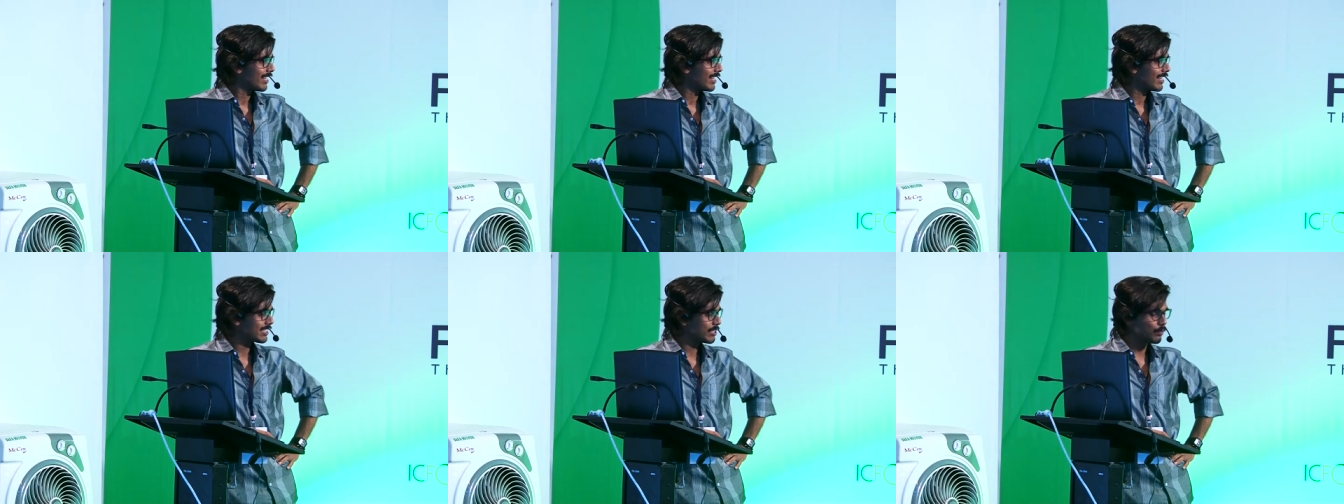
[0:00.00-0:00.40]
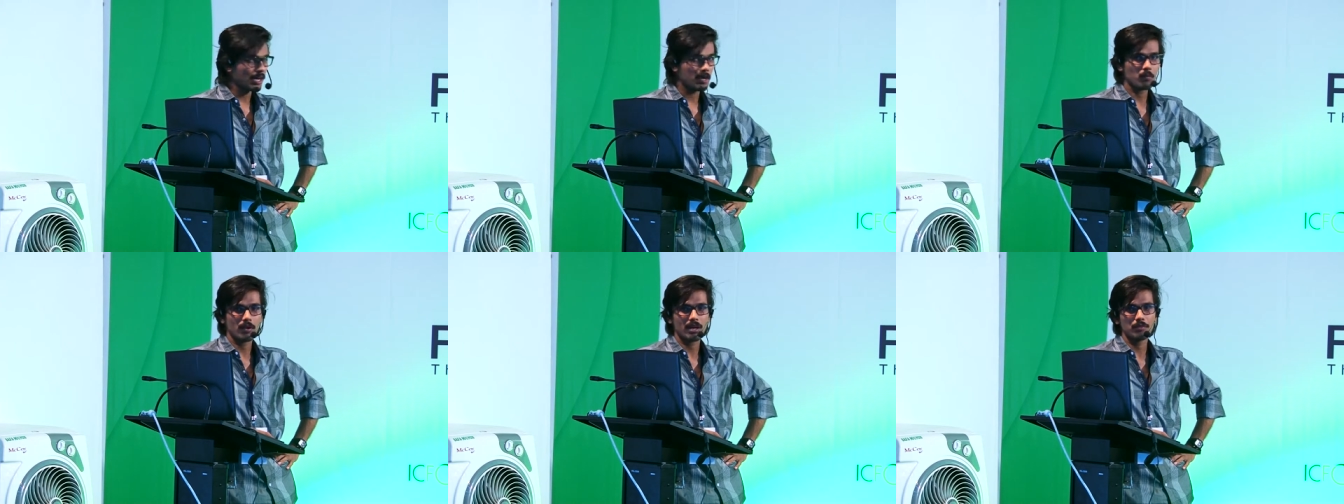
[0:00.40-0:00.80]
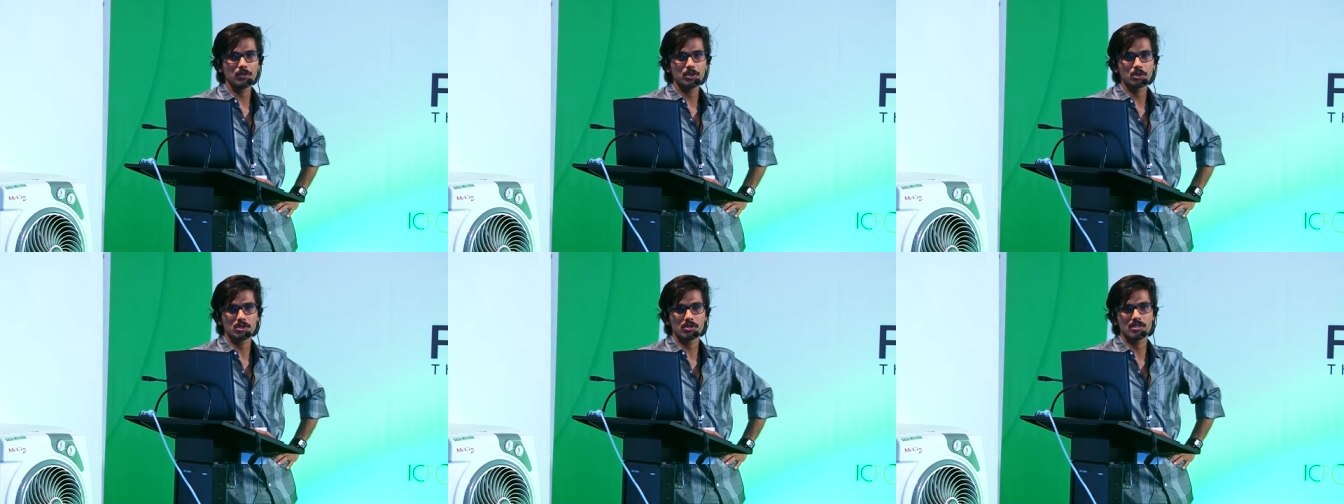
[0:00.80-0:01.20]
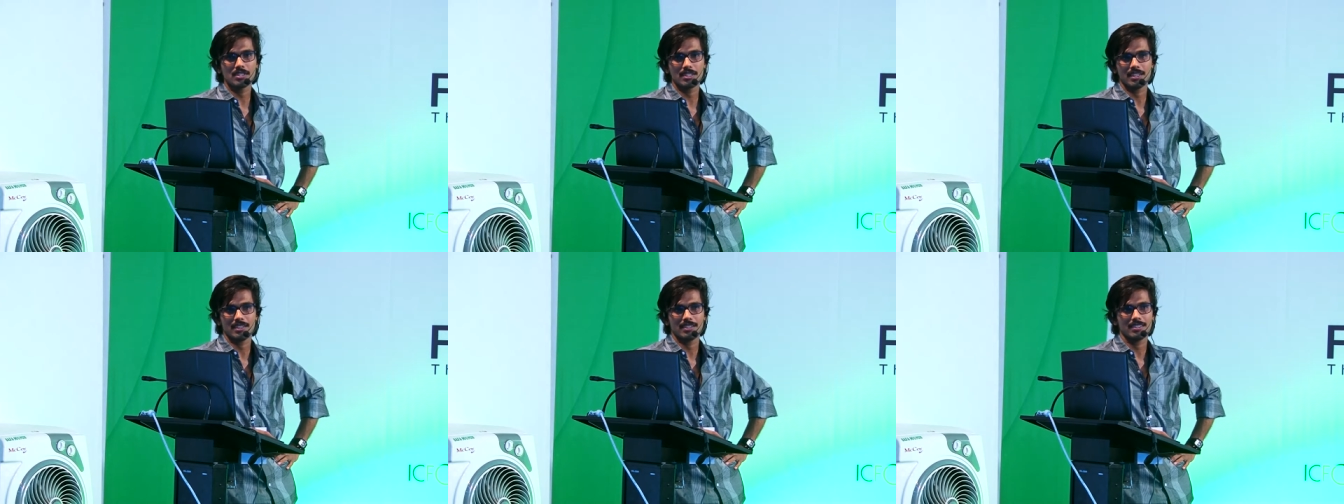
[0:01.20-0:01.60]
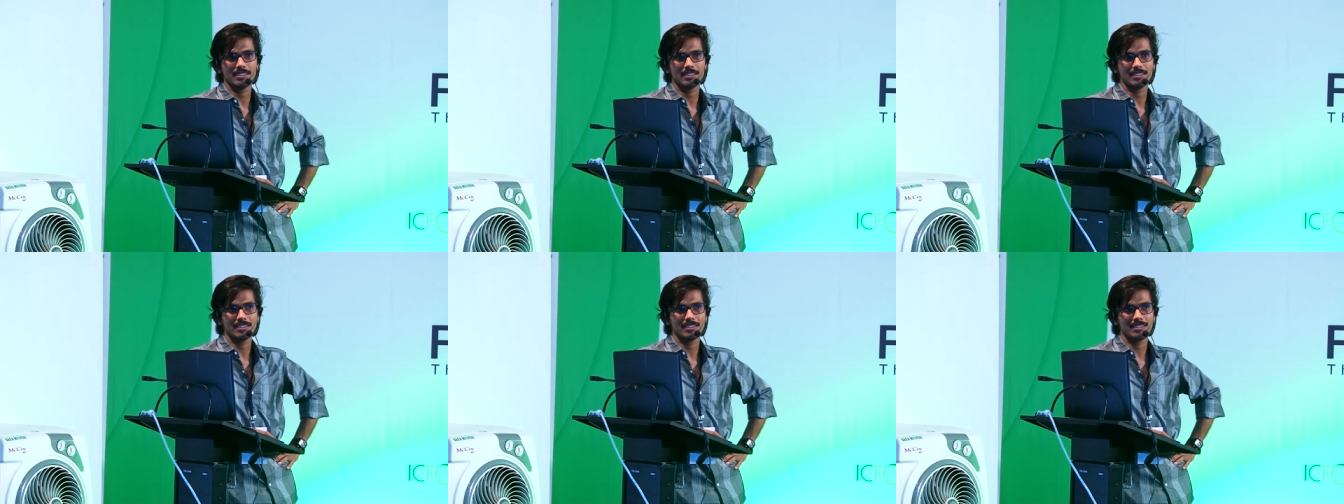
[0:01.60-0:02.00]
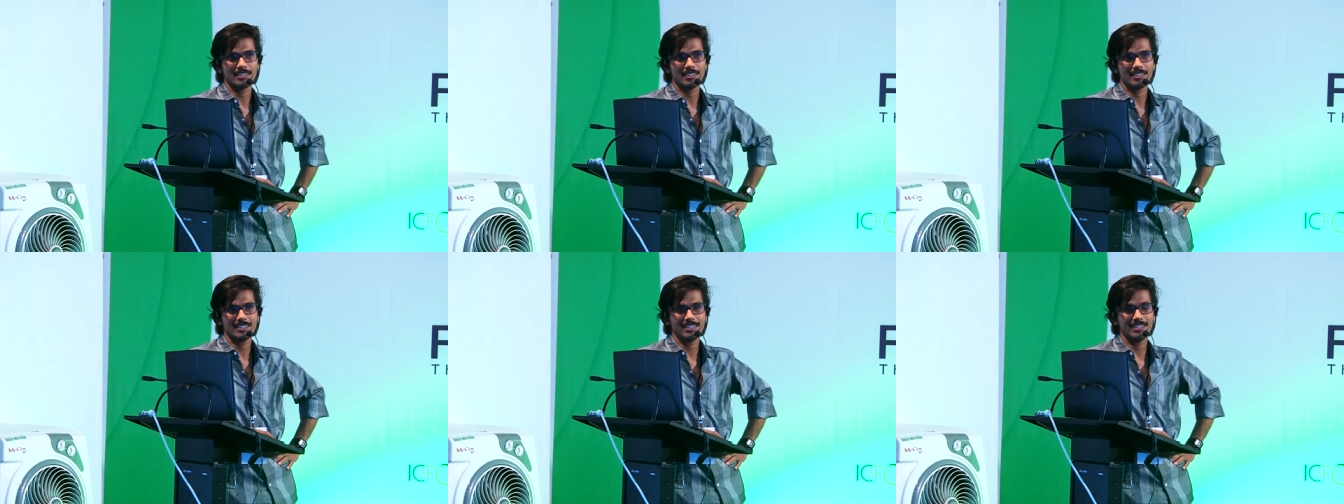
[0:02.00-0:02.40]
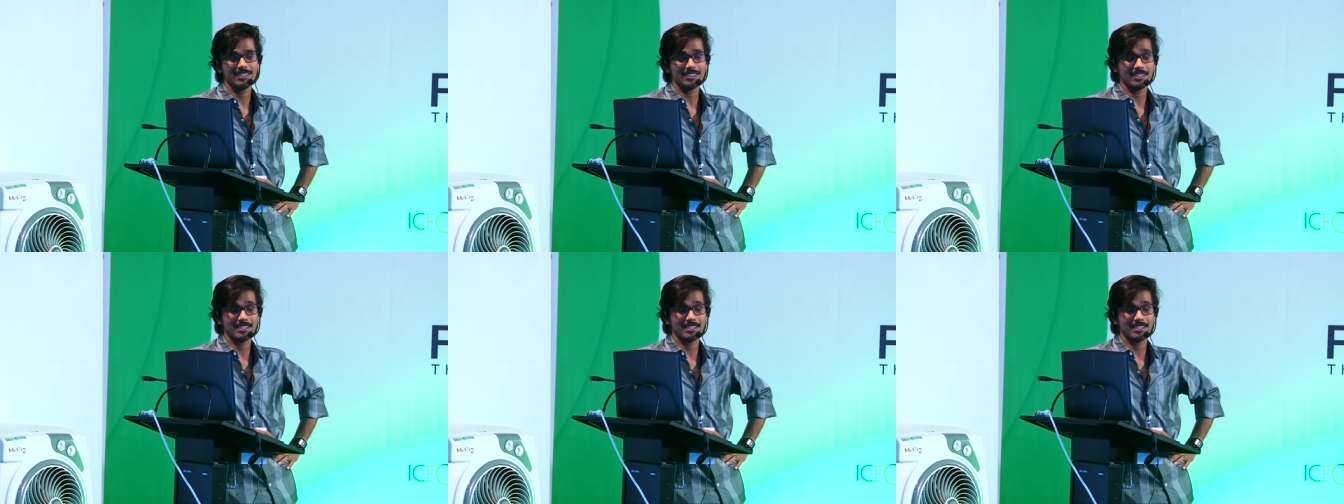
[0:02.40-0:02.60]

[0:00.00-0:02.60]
Actually, my mom used to say, uh,